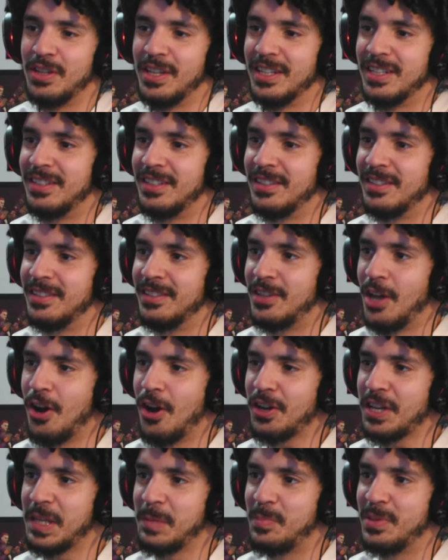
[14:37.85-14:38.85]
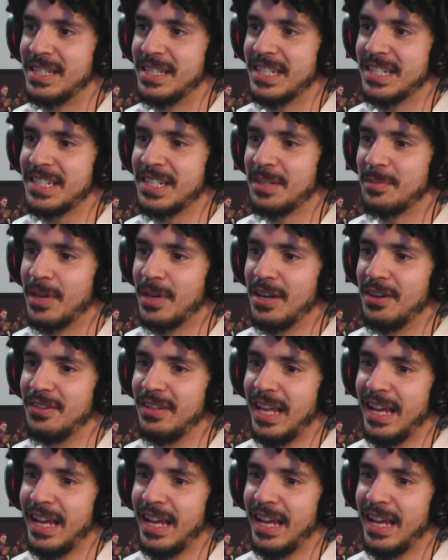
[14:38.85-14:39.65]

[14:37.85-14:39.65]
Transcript: the doggy position, bro?